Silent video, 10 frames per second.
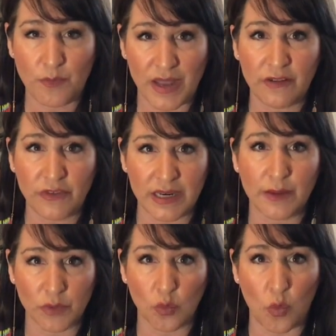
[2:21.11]
Benefit
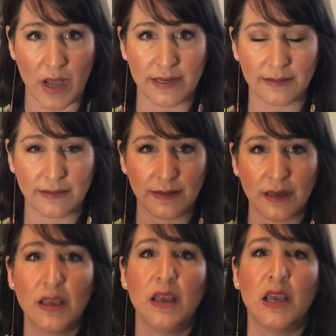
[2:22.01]
number one,
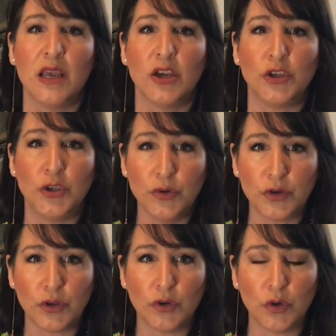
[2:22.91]

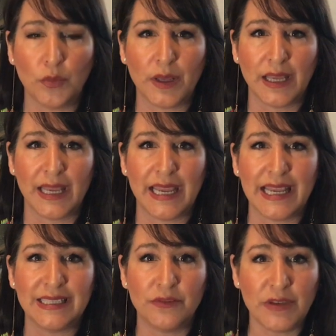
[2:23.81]
YouTube
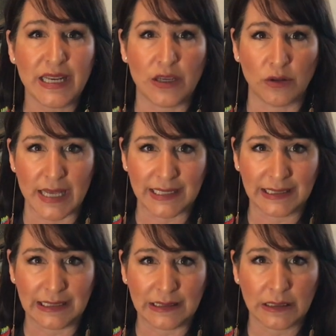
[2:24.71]
is a video
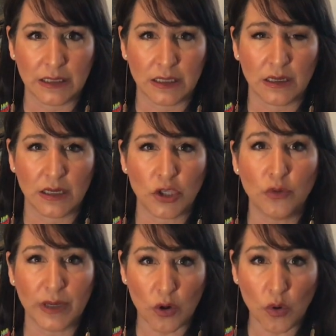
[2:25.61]
lesson.
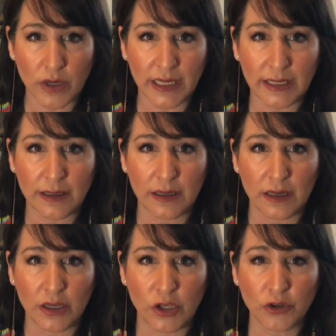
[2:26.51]
You record it,
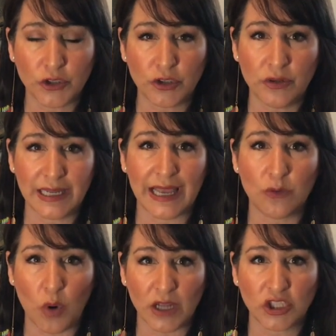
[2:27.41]
your student
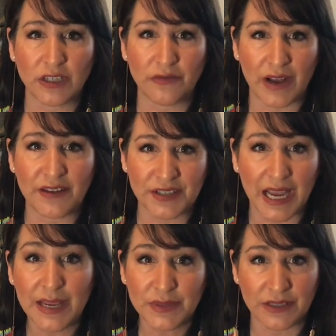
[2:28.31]
can watch it 5
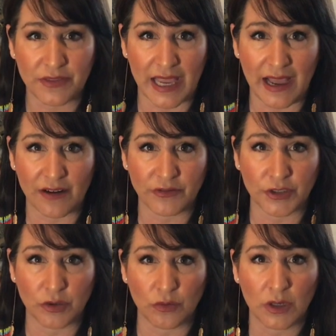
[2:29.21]
times if they have
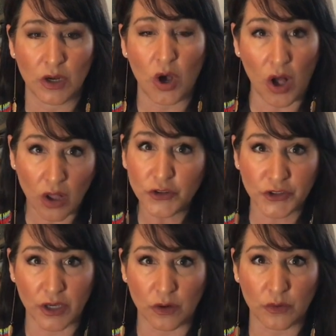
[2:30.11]
to.
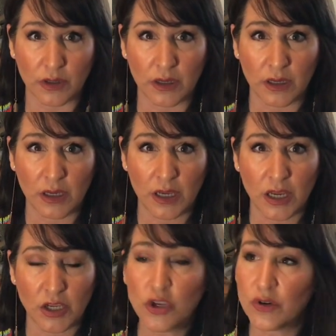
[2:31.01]
Also,
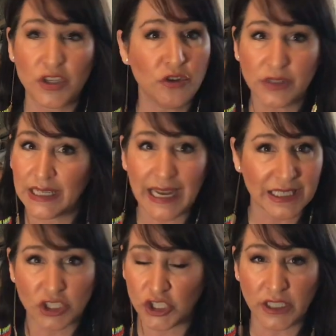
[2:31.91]
you can use it
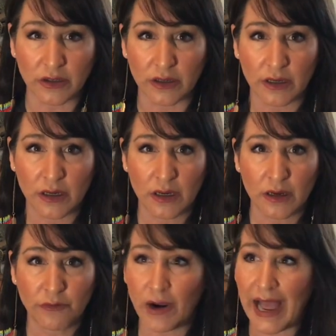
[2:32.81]
next year.
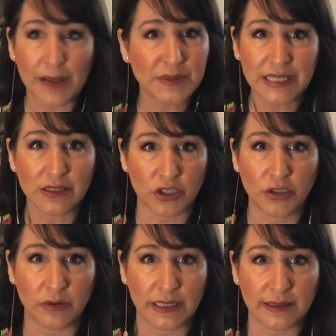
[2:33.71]
For absent
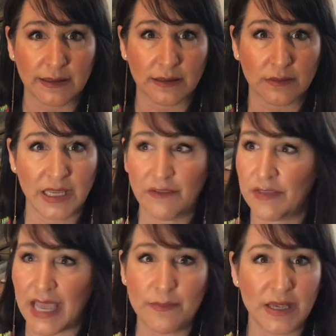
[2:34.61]
students,
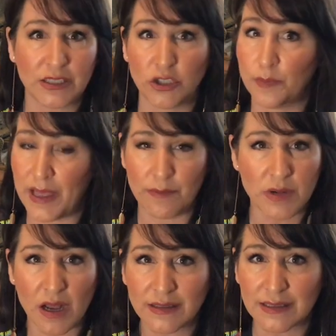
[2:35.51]
if they missed your
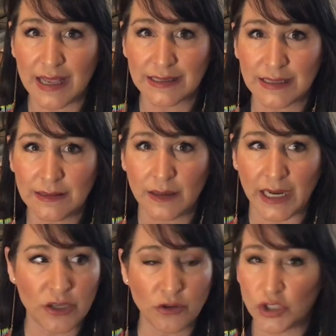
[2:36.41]
PEMDAS lesson
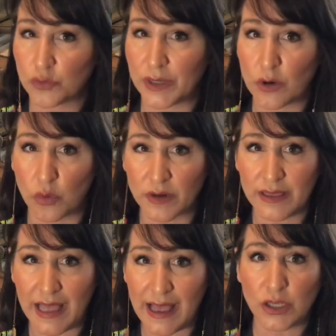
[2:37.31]
and you just
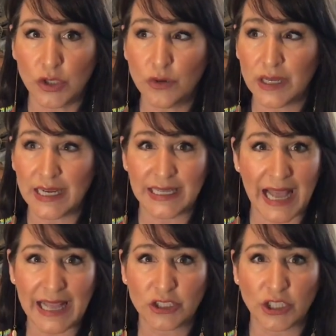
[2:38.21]
recorded that, you can
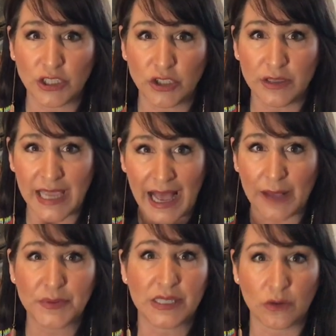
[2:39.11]
attach it to the
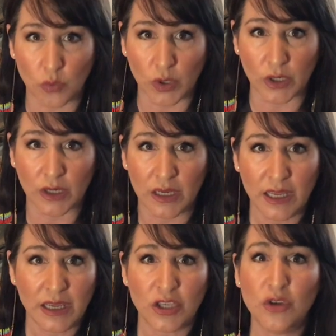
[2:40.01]
absent work.
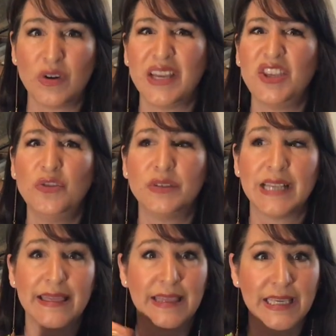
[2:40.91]
You can use
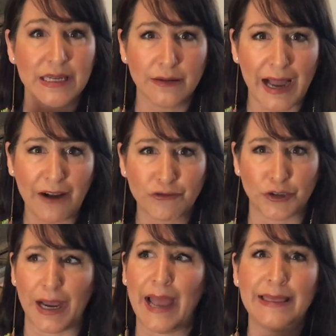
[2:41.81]
that the year
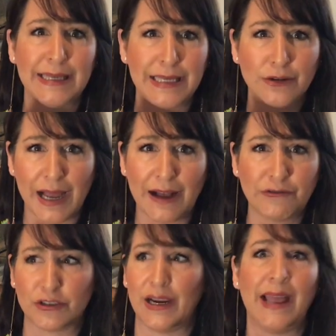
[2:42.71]
after, and the year
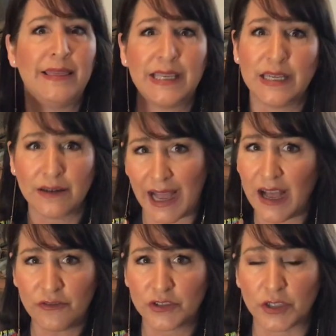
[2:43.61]
after, and the year
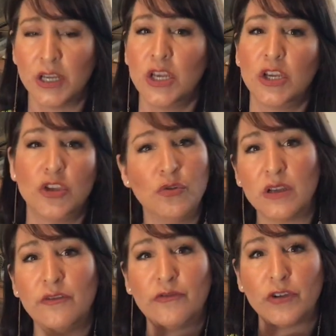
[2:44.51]
after. You
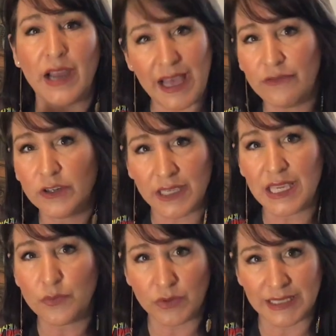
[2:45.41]
can forever
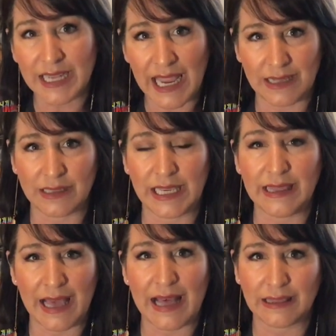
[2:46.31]
keep
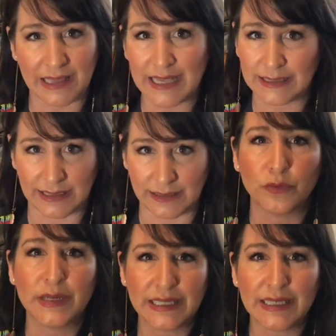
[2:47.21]
recycling that lesson.
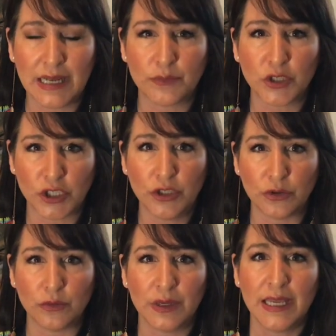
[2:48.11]
Reason number
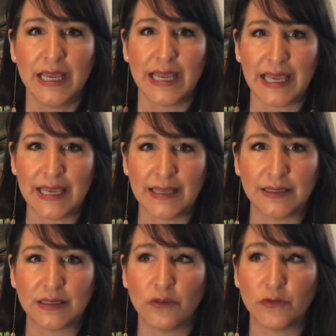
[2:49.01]
2
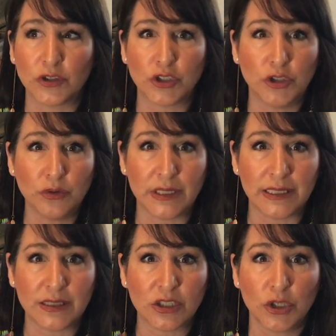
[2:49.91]
is for
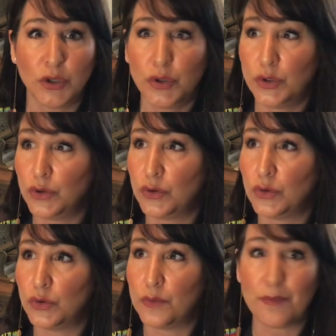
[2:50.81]
students
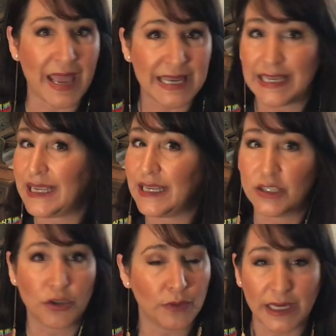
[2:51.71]
who may
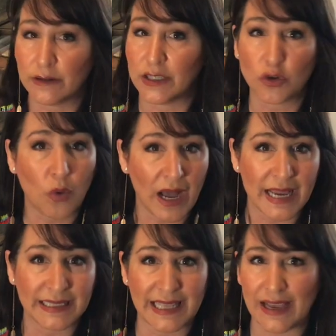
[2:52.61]
need to hear it
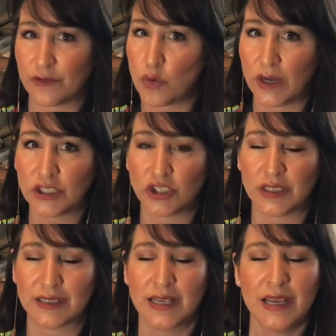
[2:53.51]
twice. They have questions.